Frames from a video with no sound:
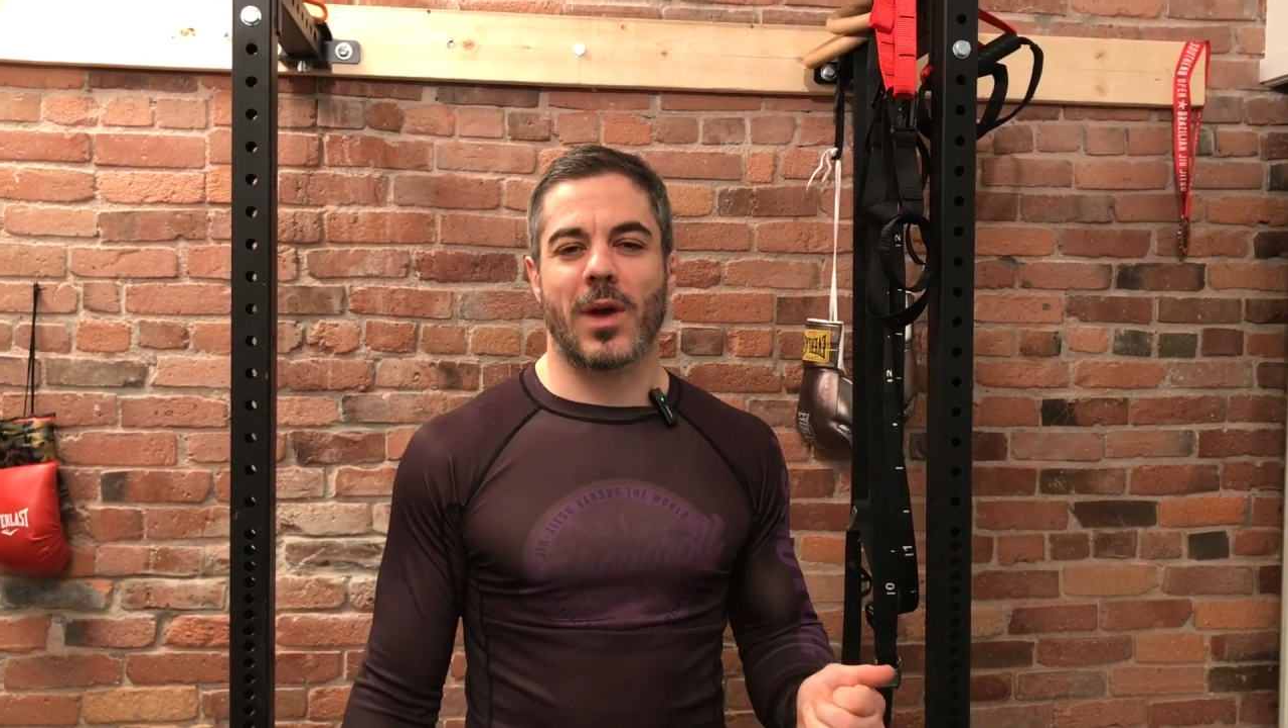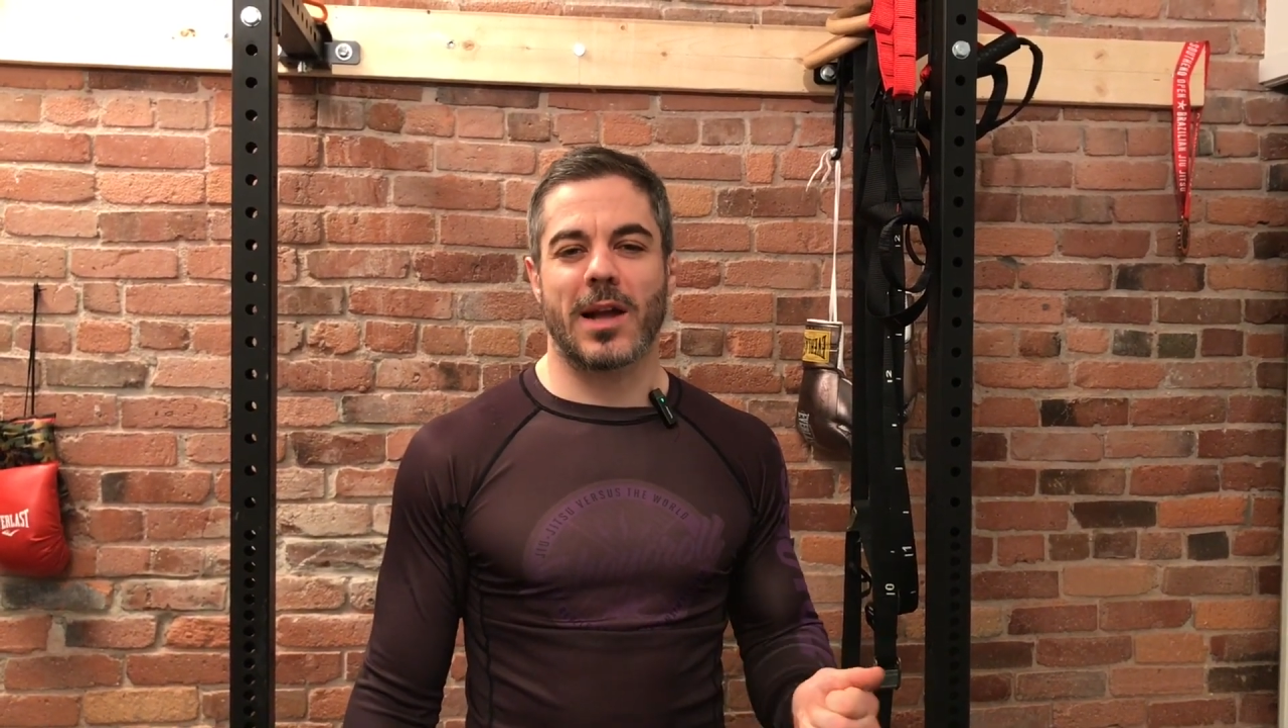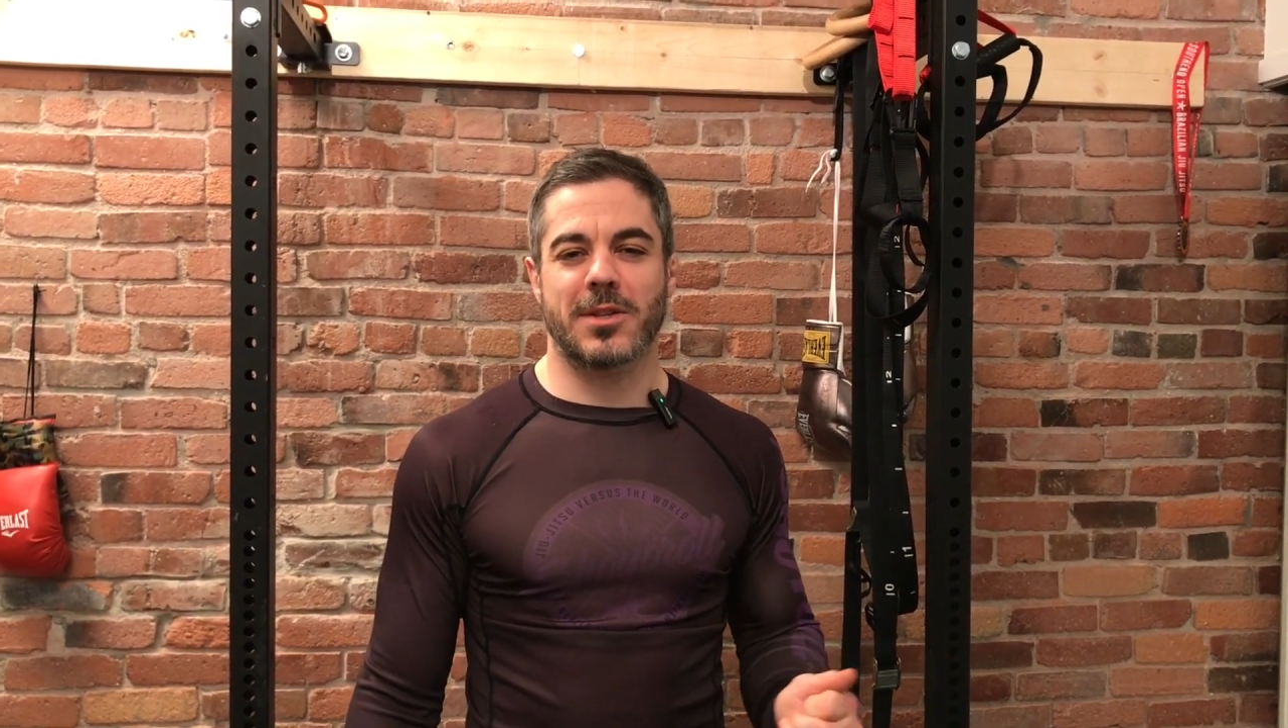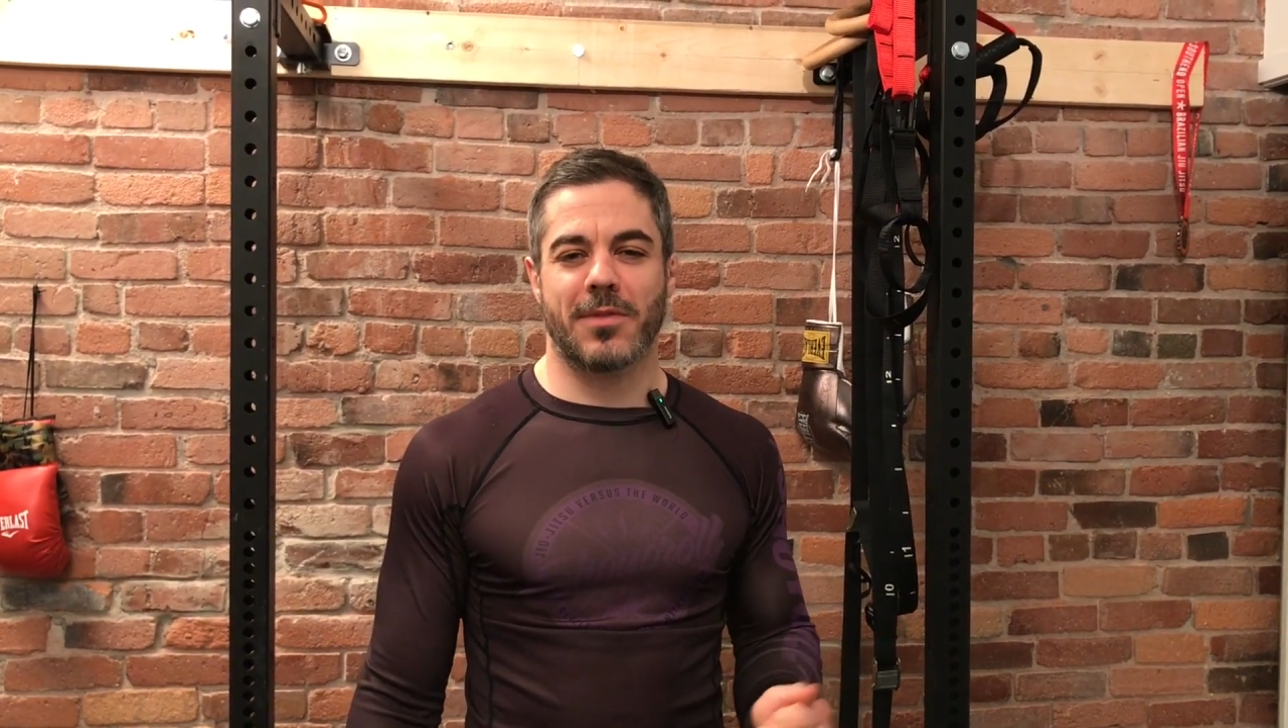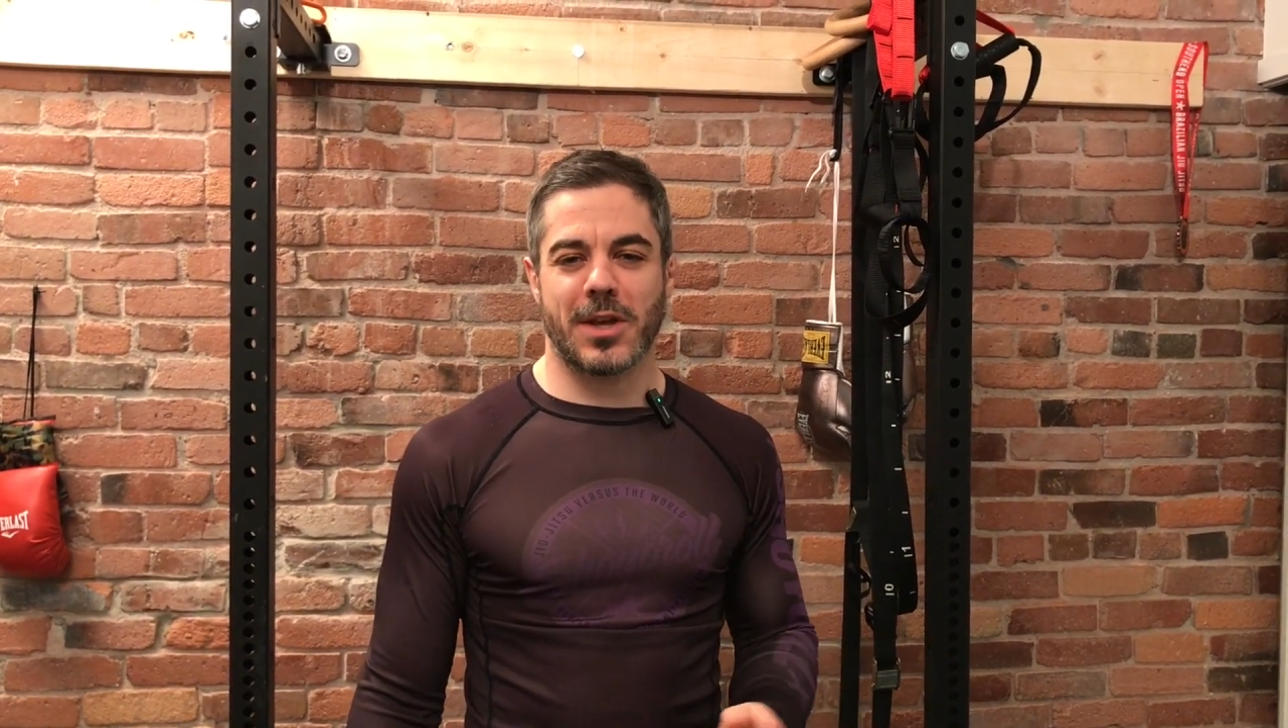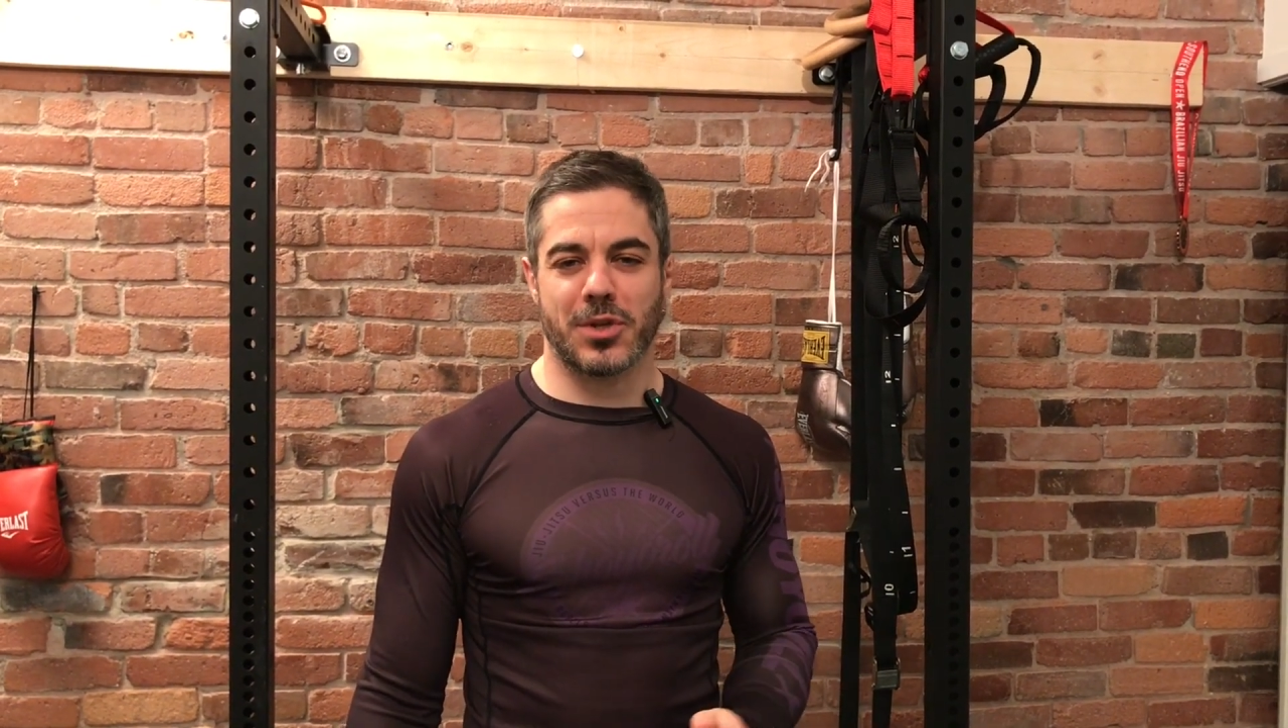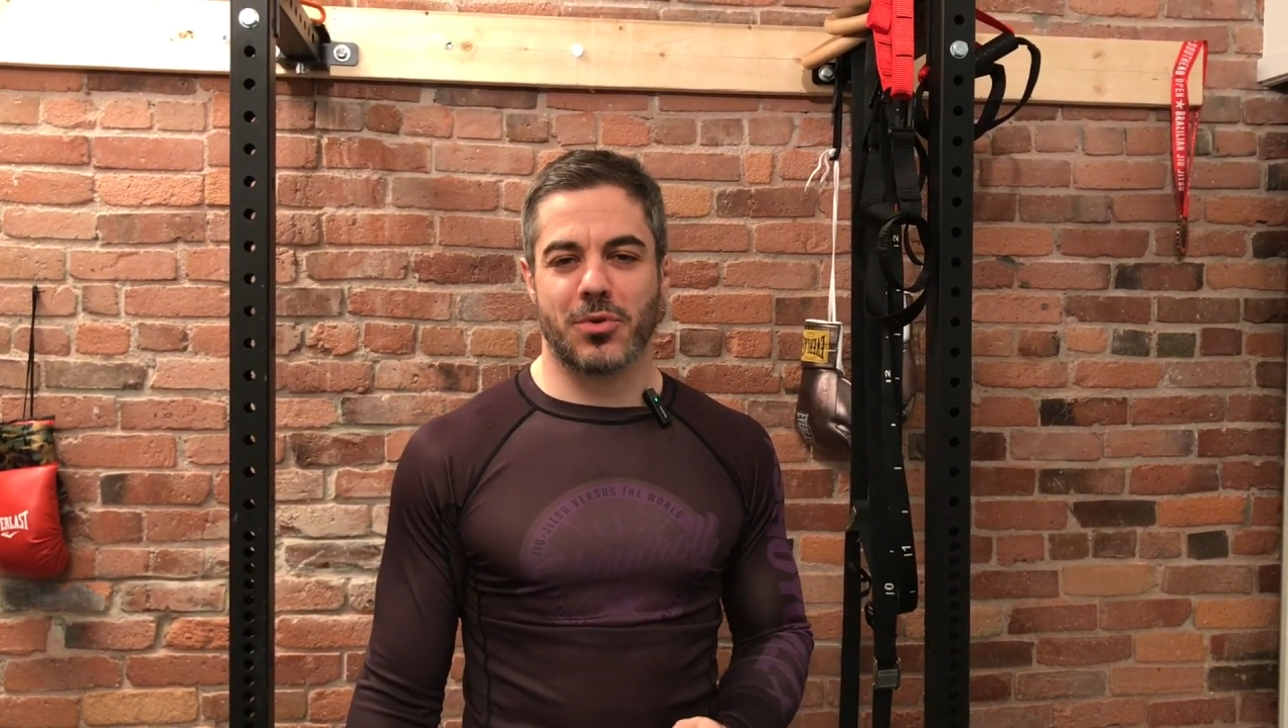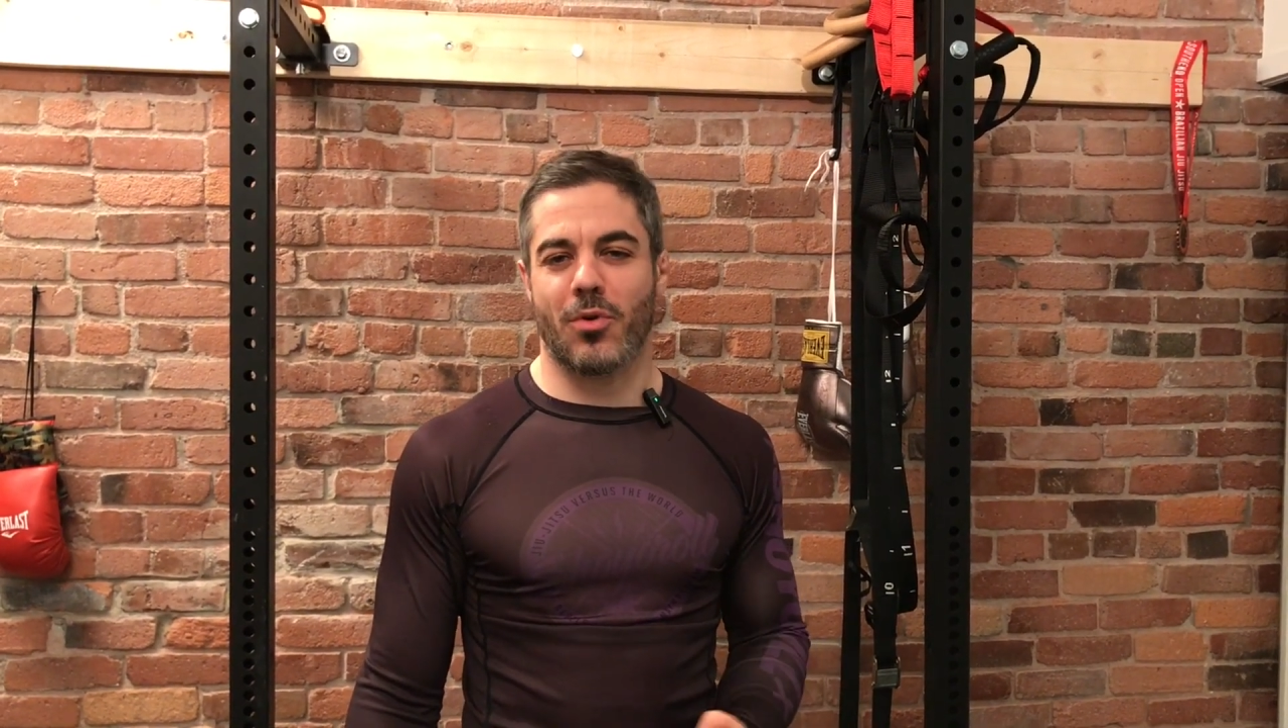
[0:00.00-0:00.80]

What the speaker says: activation,